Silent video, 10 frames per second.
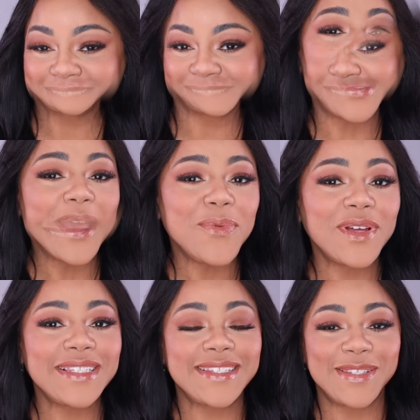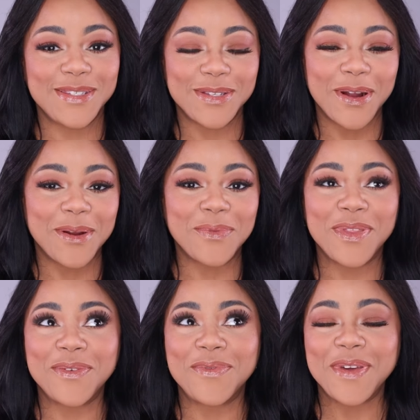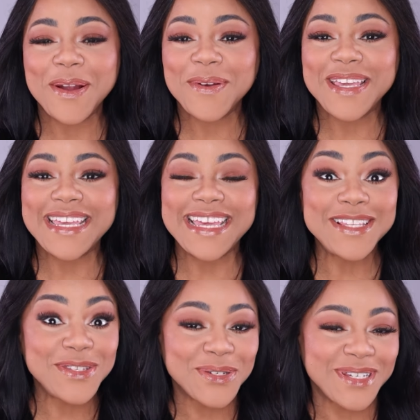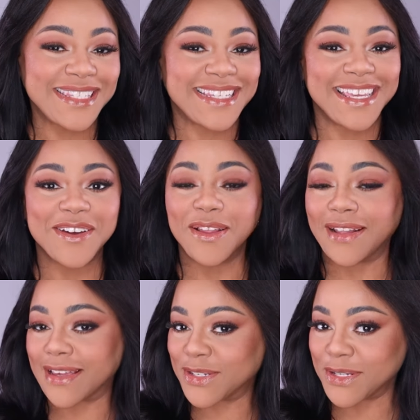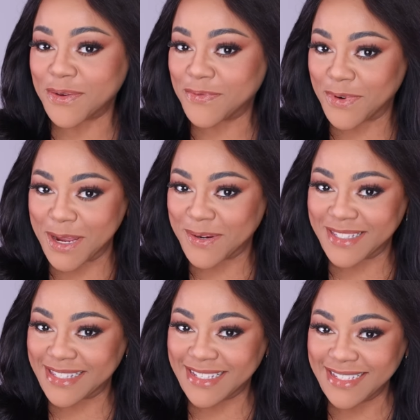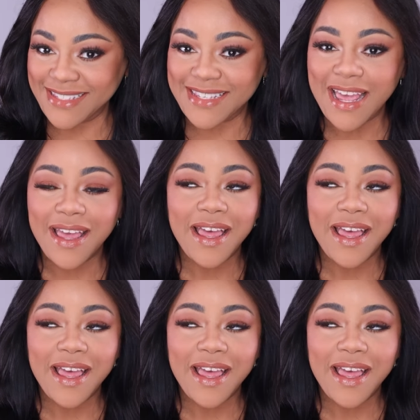So, I want to start with a very interesting collection of fragrances